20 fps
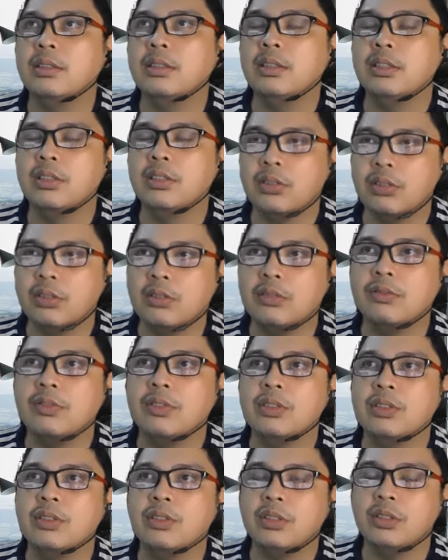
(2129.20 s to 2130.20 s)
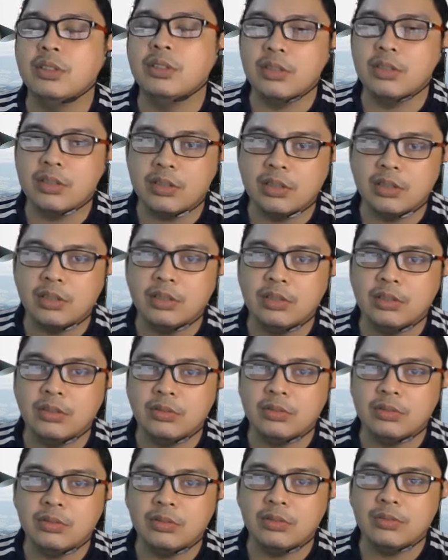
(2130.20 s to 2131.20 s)
in the service industry,
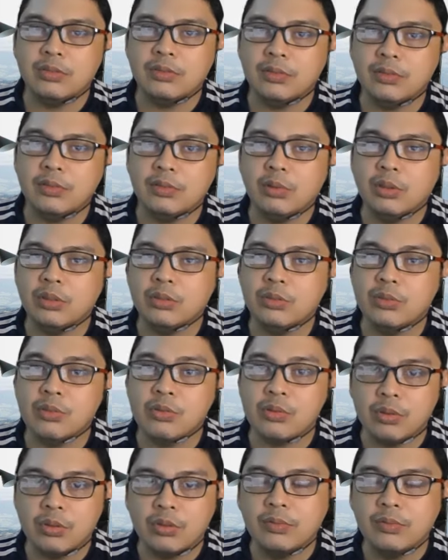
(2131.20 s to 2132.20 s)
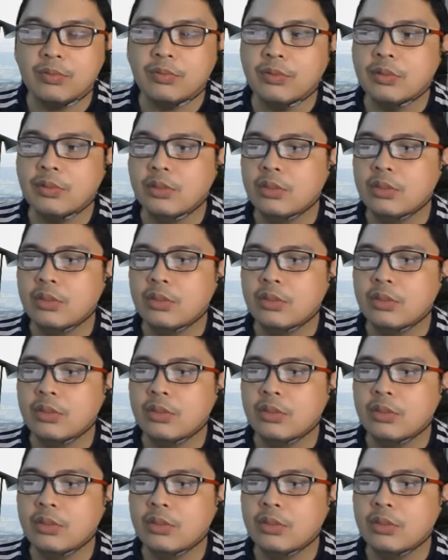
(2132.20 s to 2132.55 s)
if you want to serve